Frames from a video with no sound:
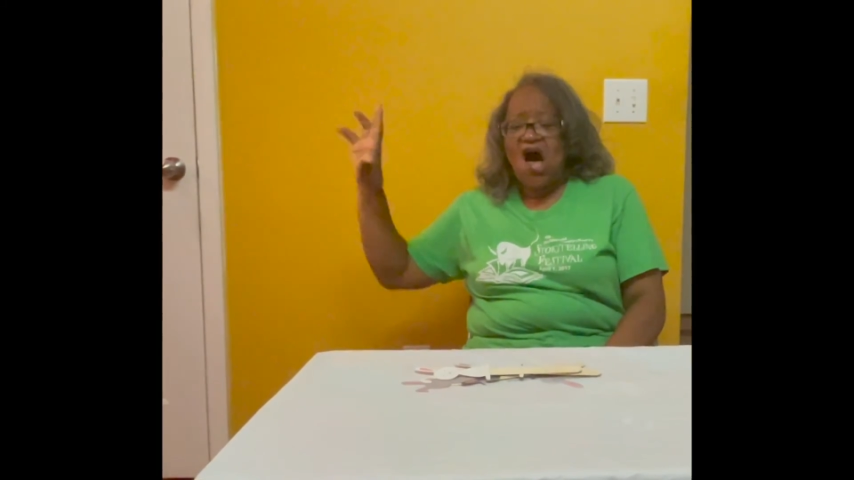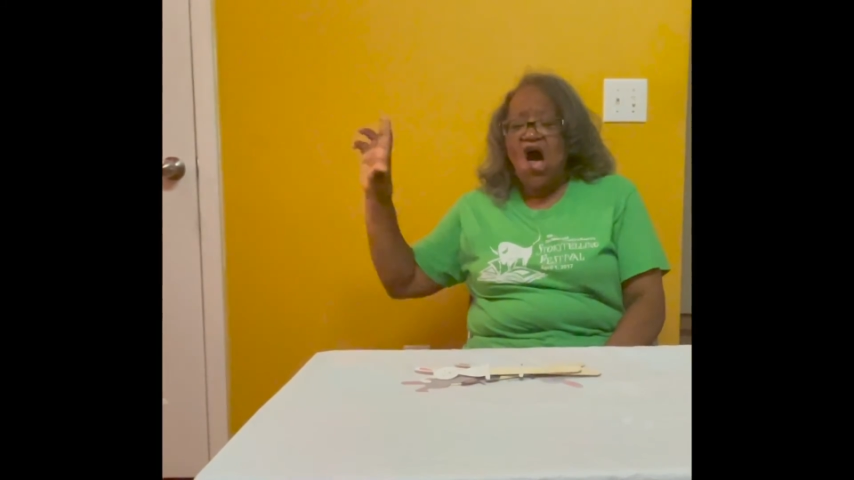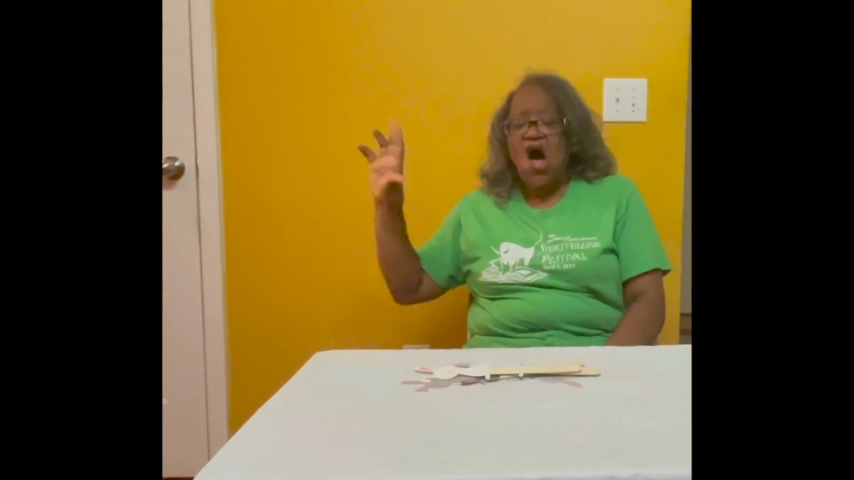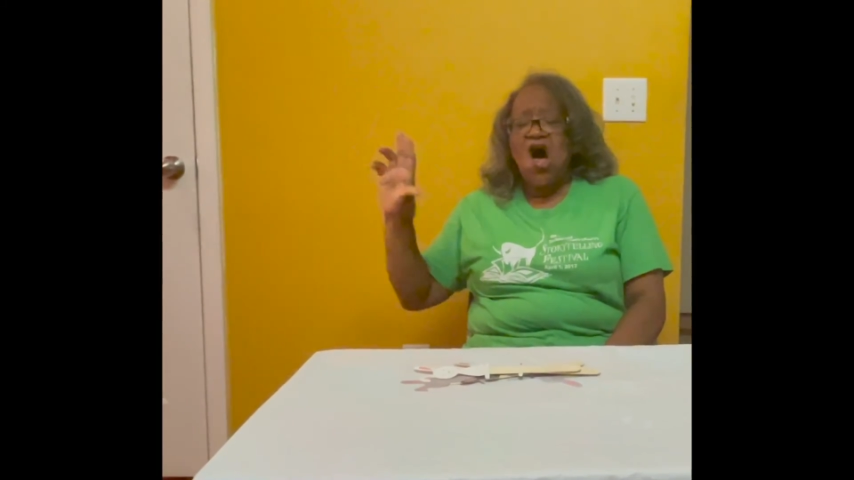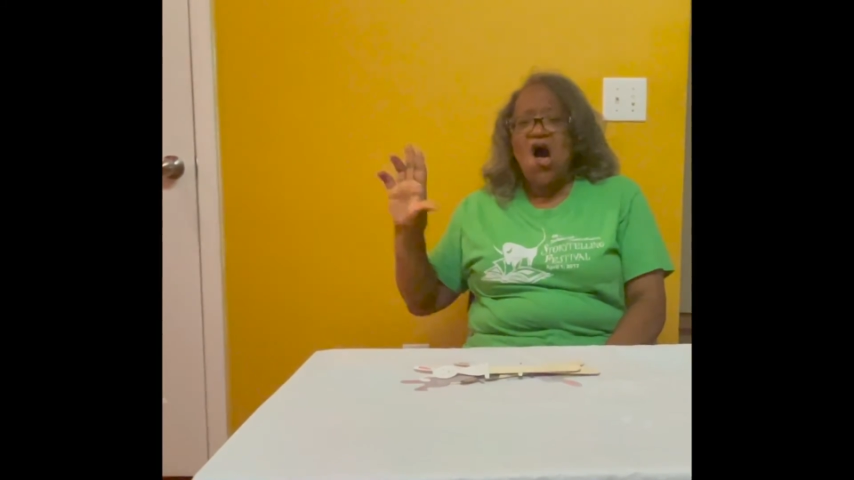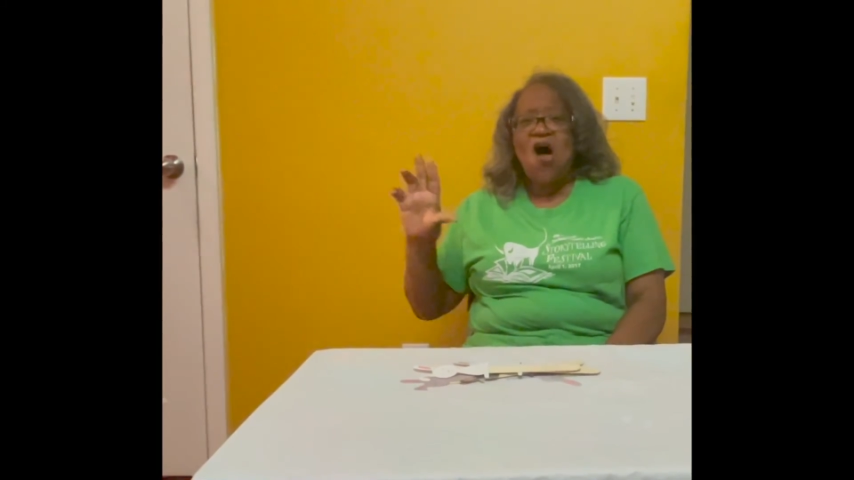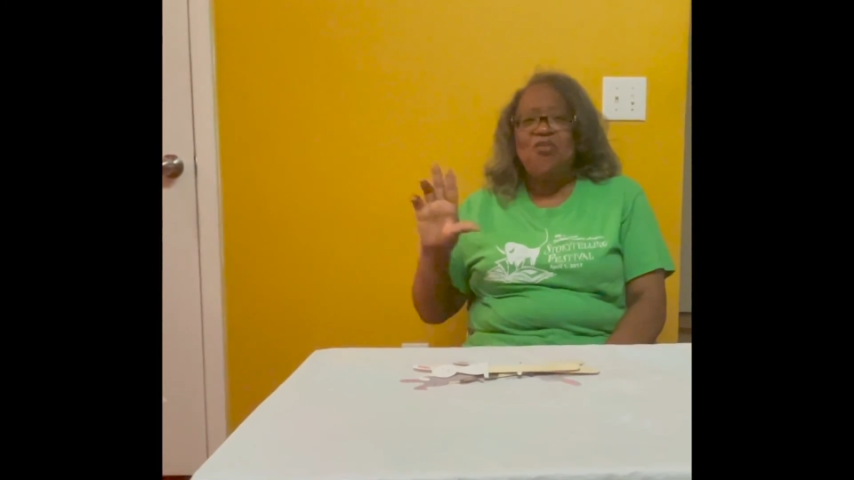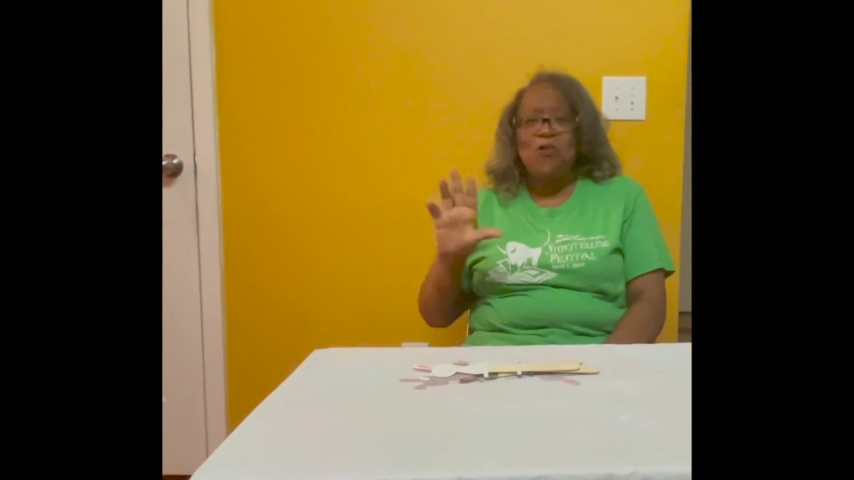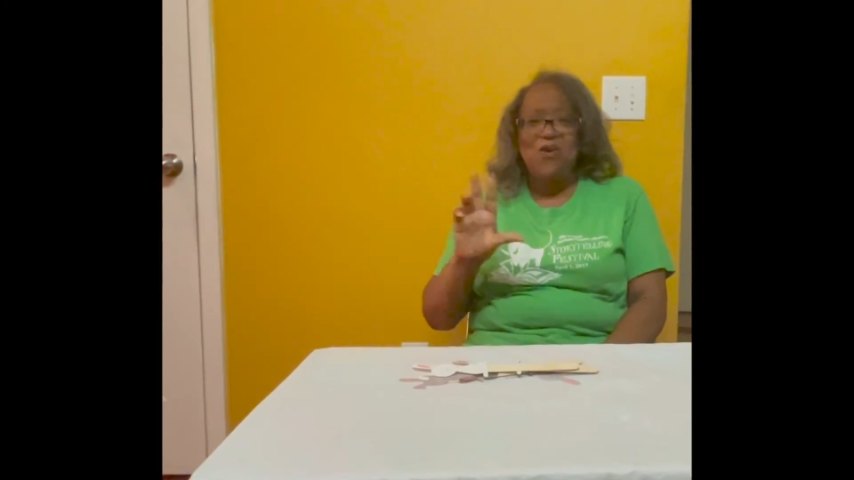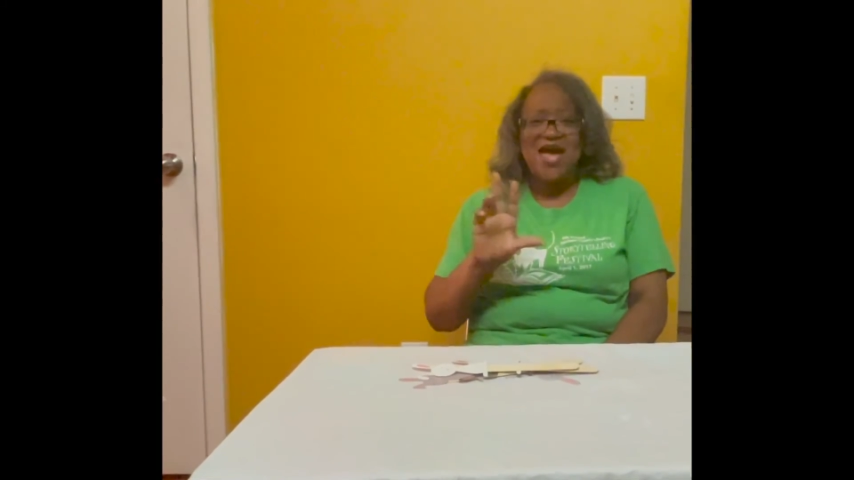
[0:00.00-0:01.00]
all
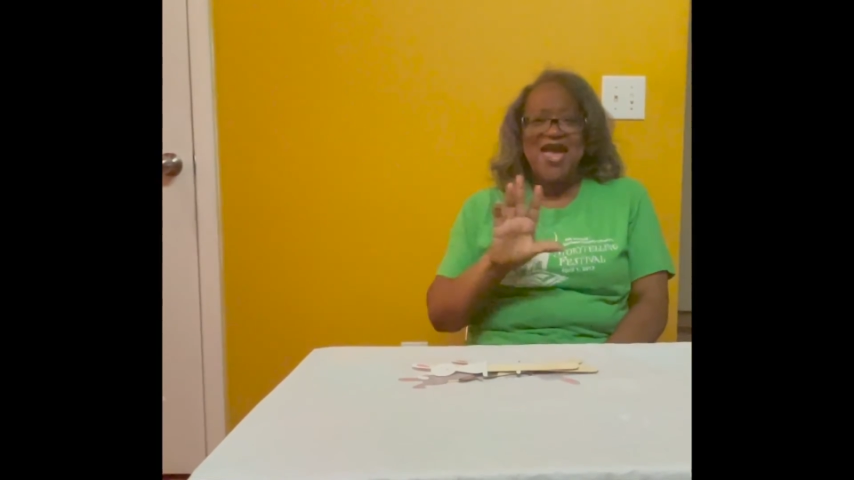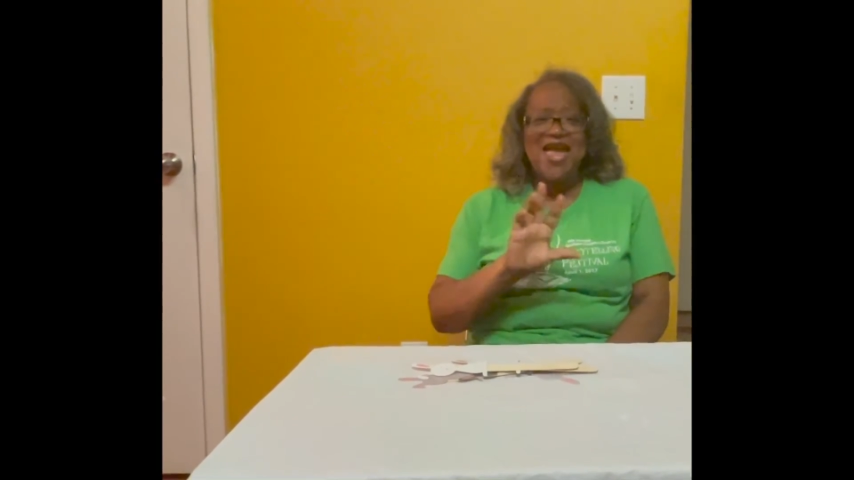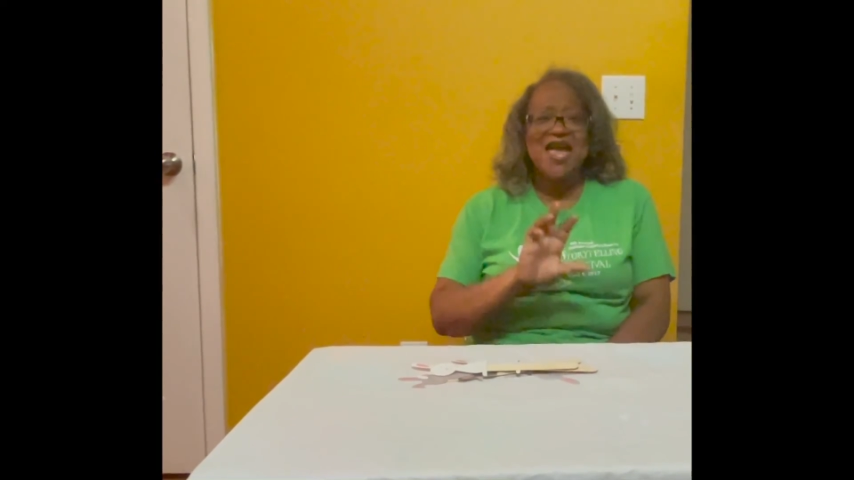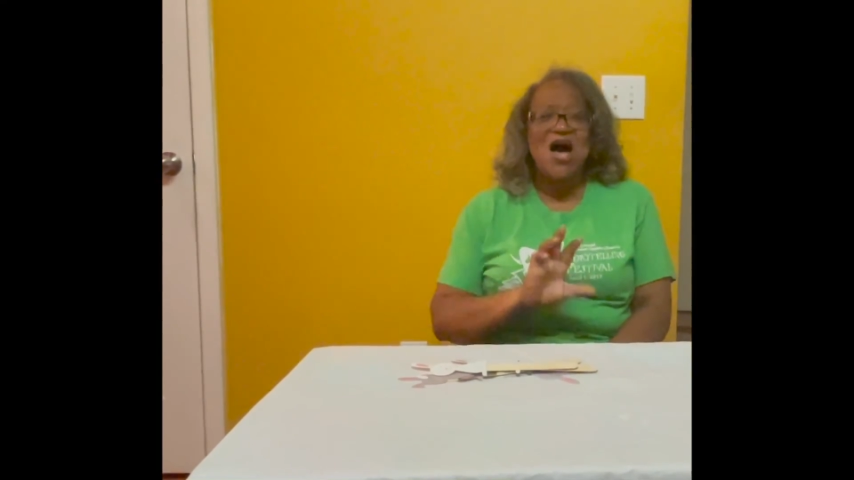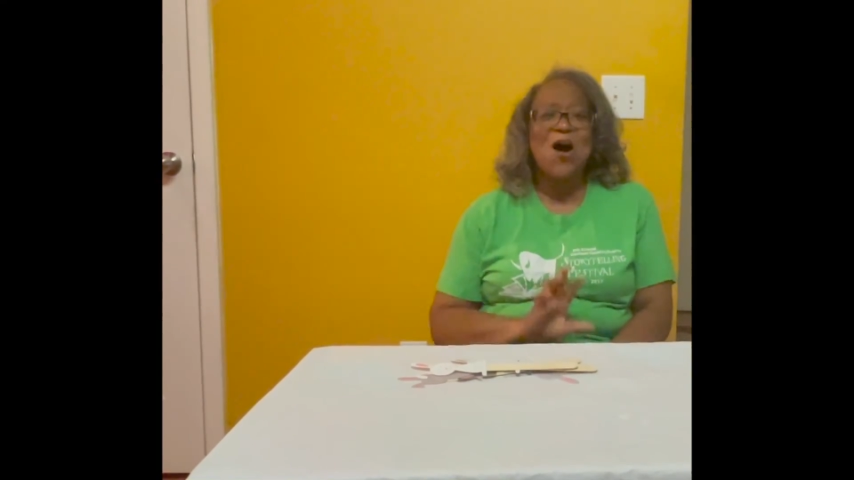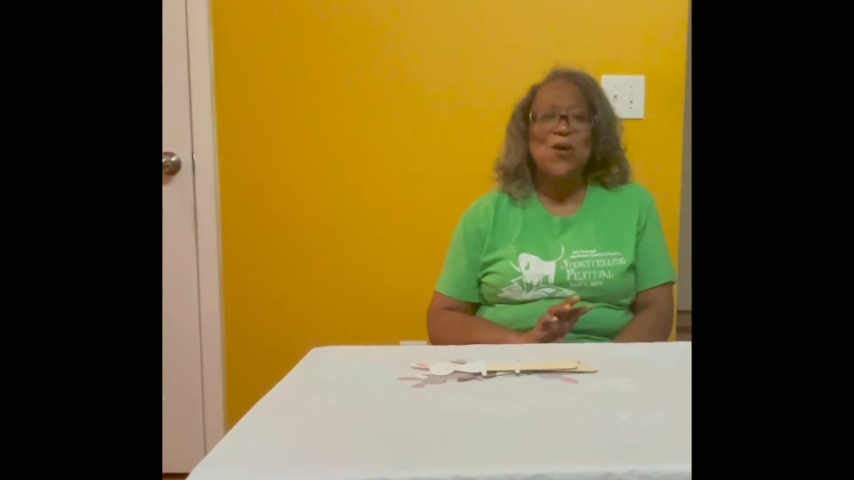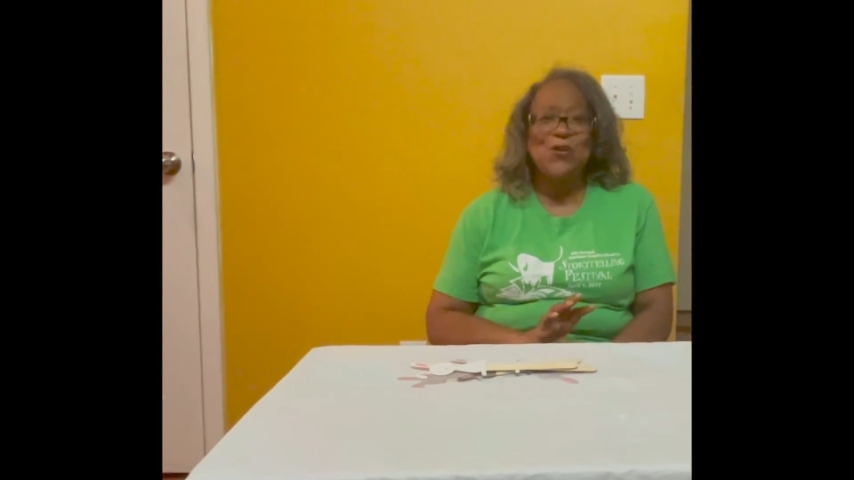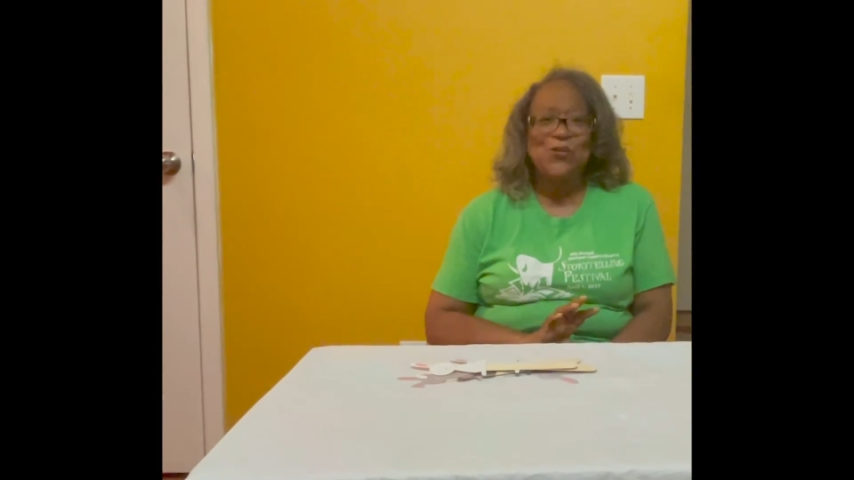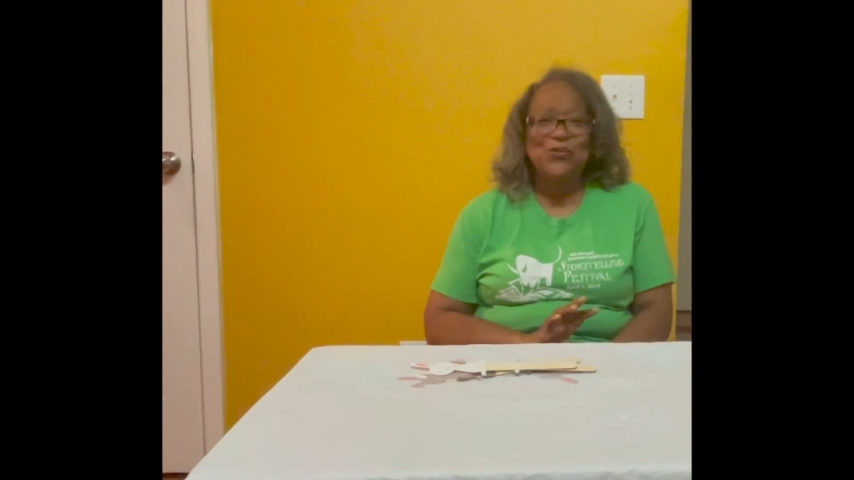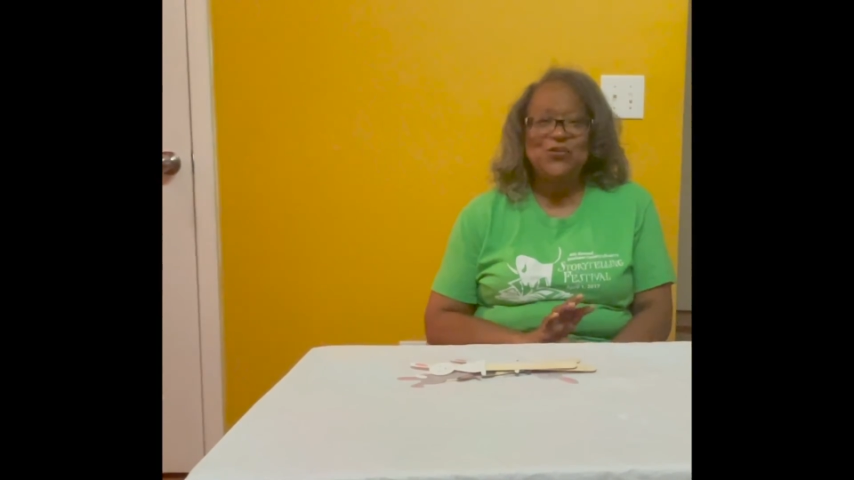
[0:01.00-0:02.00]
the way
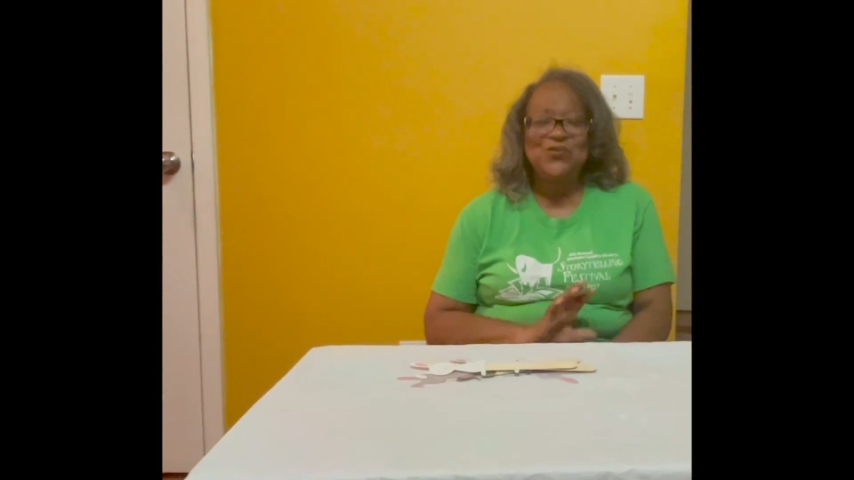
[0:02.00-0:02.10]
home.